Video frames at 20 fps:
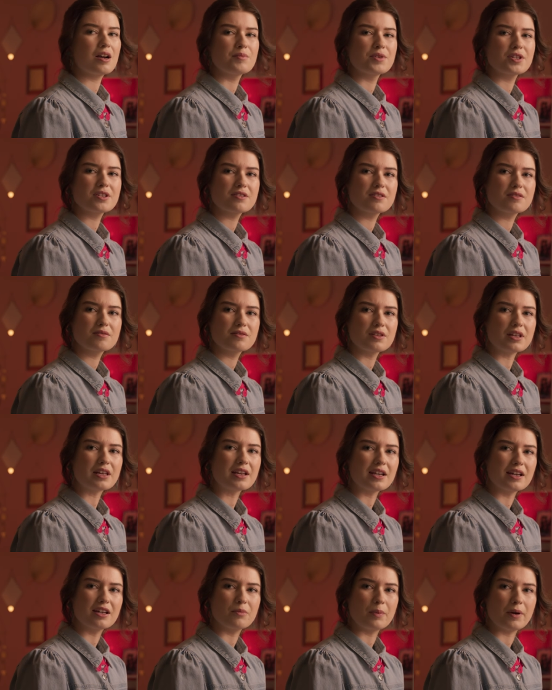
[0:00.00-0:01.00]
I'm just
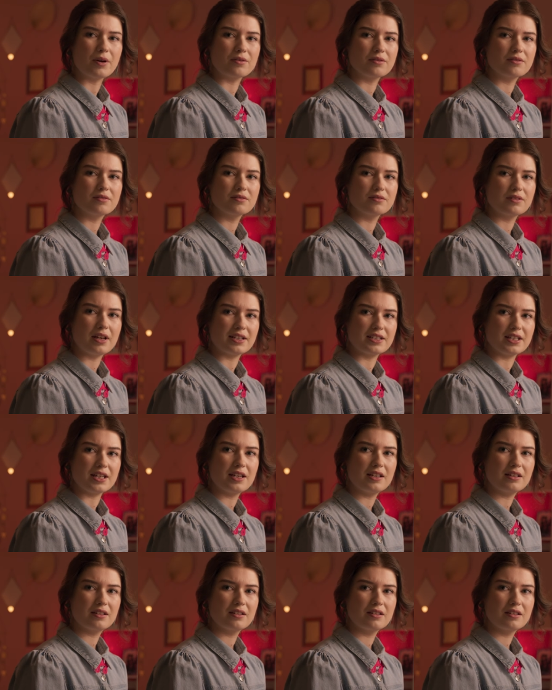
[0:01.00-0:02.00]
thinking about
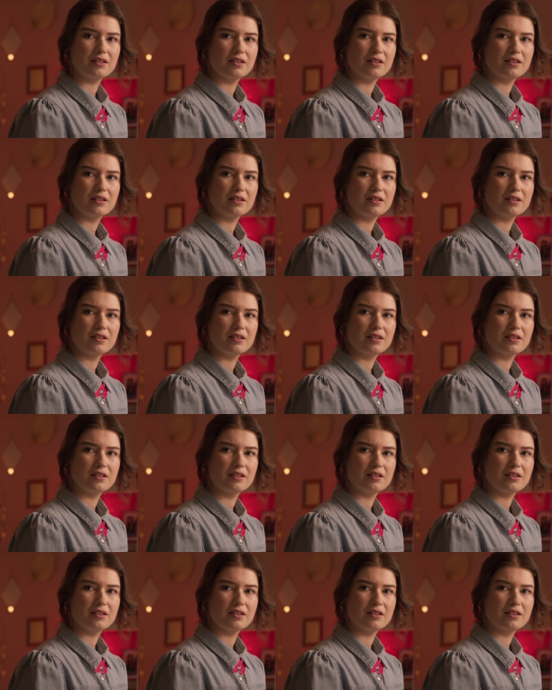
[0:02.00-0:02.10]
Addie.